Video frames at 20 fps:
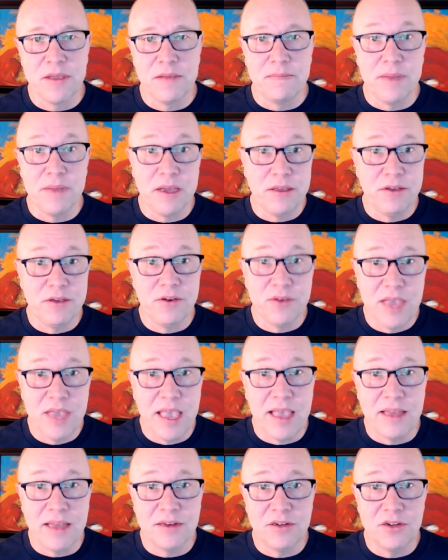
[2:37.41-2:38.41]
But you
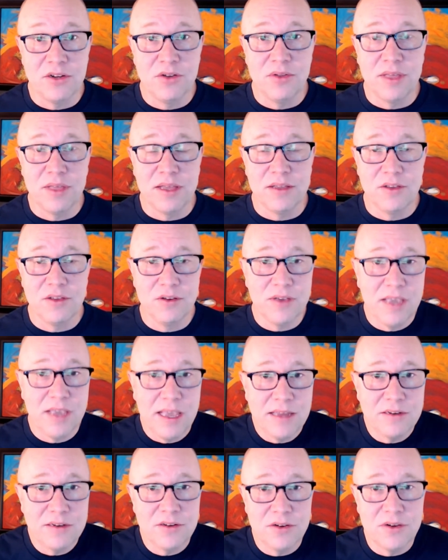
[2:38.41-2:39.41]
can do that. You
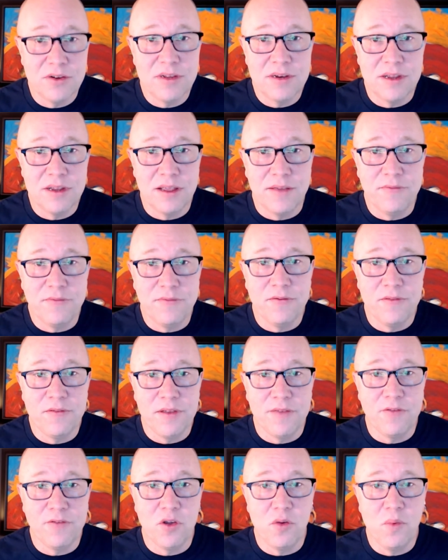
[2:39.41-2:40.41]
can do it
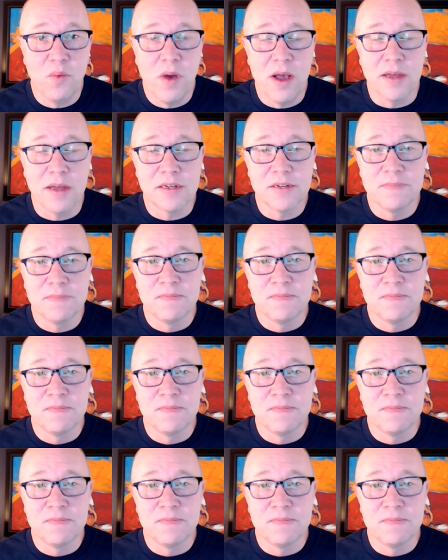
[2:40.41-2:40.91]
if you want.